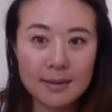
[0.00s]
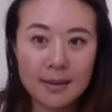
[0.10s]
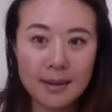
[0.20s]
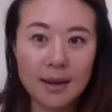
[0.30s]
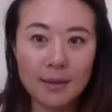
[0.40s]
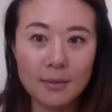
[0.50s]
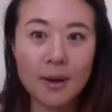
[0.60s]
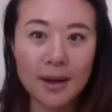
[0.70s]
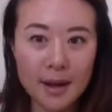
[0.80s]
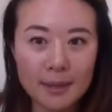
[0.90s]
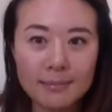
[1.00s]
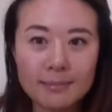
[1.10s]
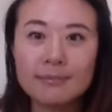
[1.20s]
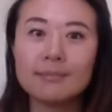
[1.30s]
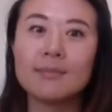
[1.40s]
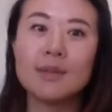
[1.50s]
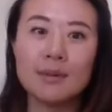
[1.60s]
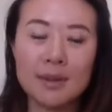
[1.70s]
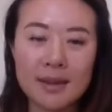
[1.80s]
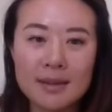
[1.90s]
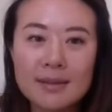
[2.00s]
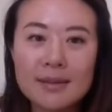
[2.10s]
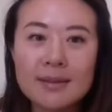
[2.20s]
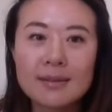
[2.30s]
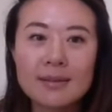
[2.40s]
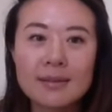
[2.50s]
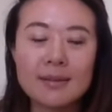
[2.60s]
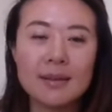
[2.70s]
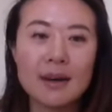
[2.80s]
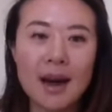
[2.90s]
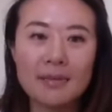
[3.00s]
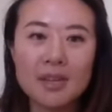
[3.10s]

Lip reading: like wake up, do this, have to.